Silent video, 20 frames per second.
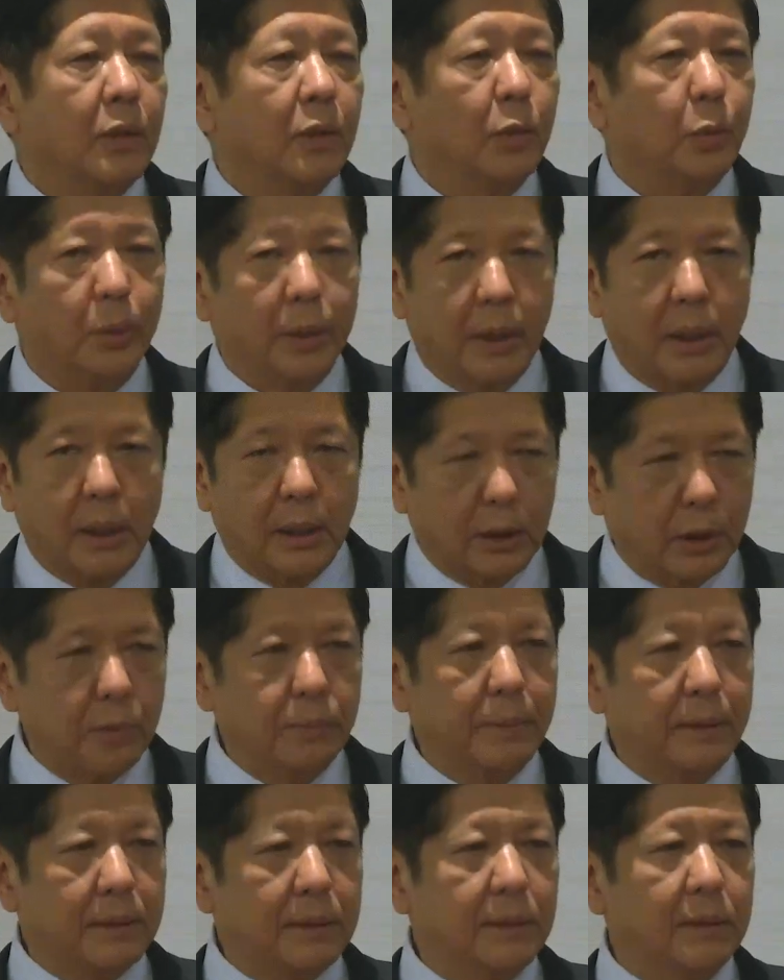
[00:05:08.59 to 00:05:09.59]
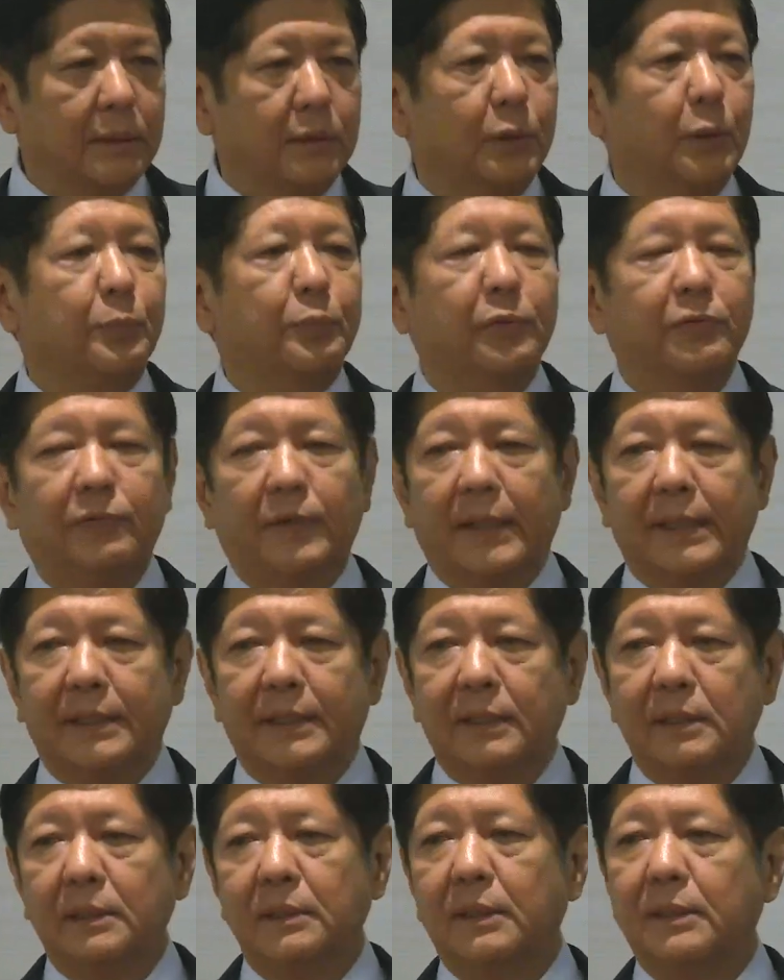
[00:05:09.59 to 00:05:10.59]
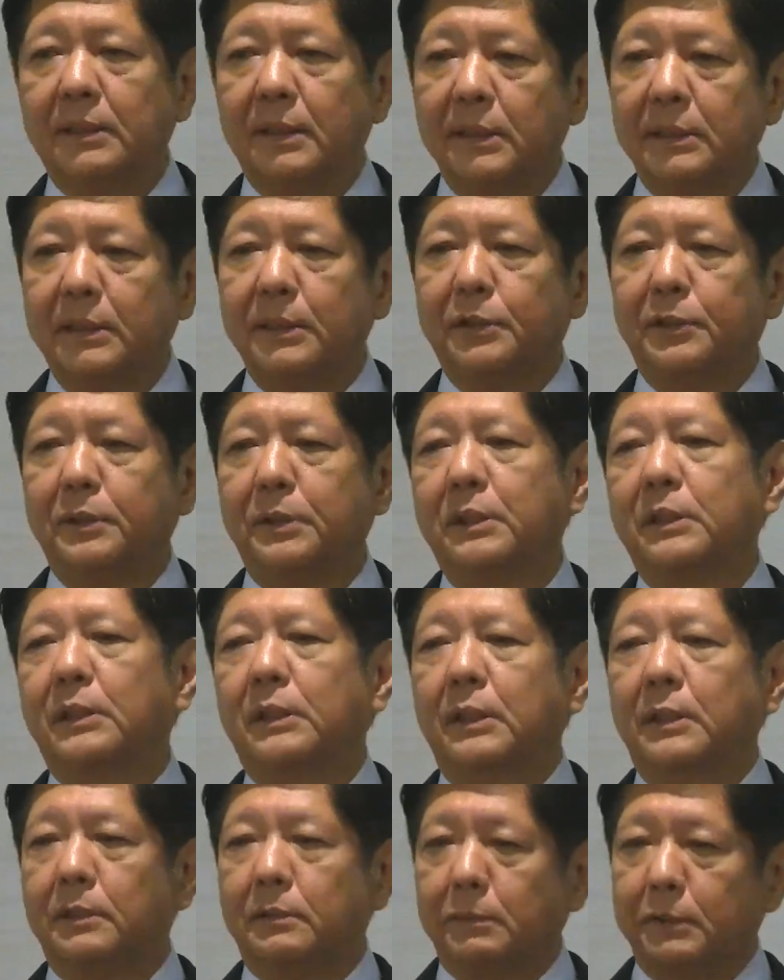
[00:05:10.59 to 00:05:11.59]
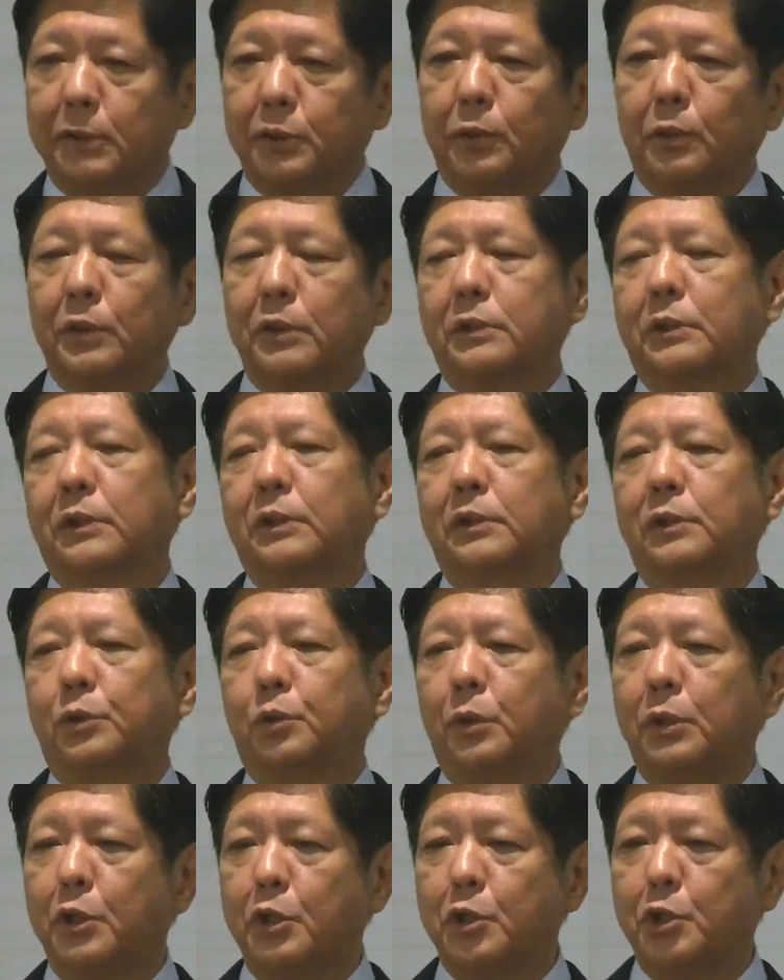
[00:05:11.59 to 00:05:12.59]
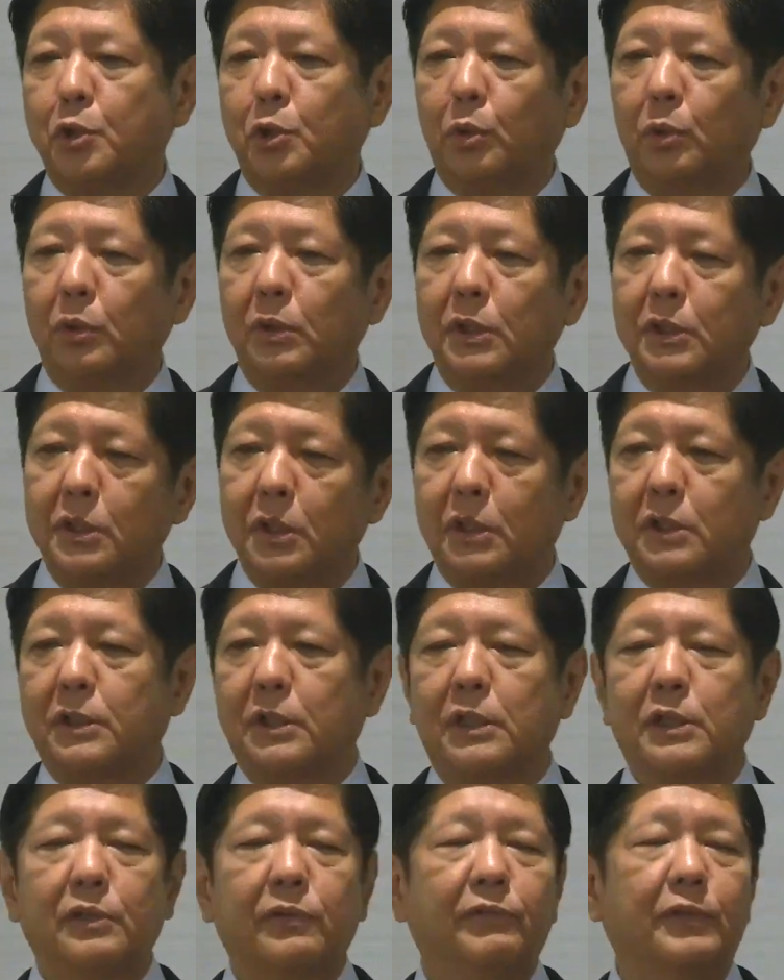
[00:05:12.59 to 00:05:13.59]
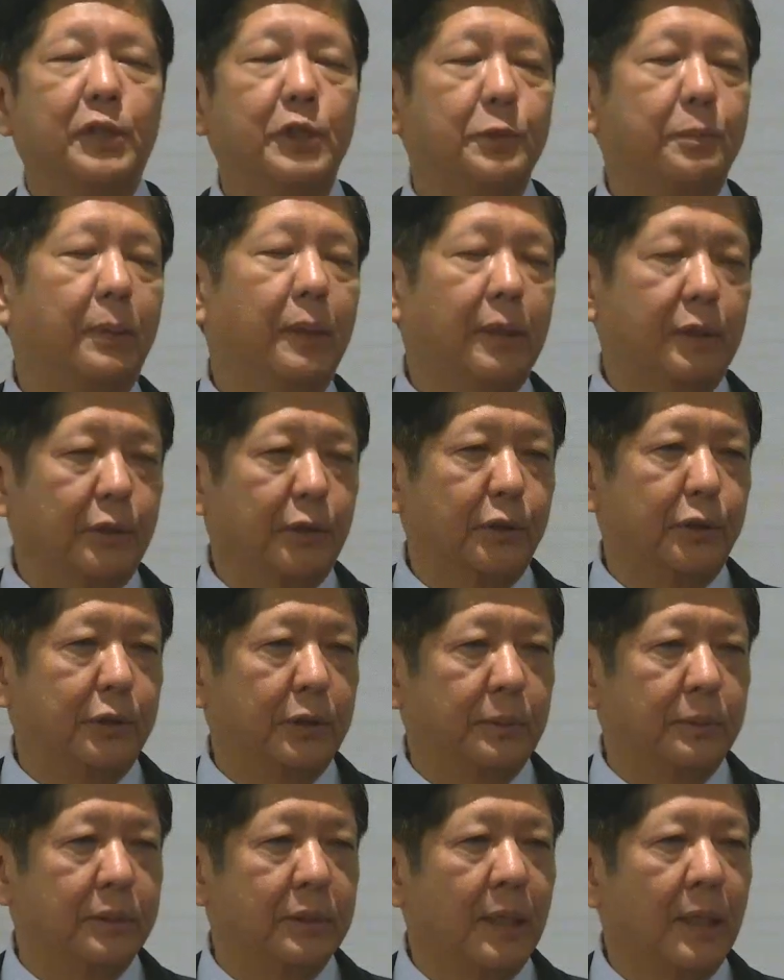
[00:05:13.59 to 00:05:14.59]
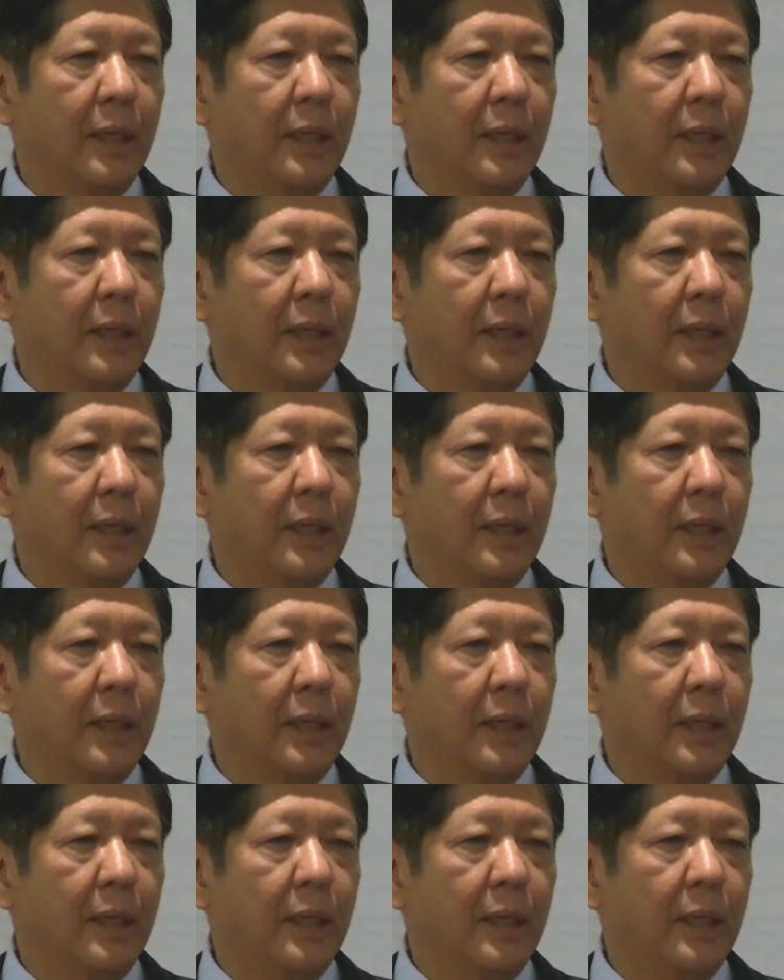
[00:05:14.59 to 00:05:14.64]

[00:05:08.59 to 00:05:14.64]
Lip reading: We are committed to providing the necessary resources to ensure the success of these partnerships.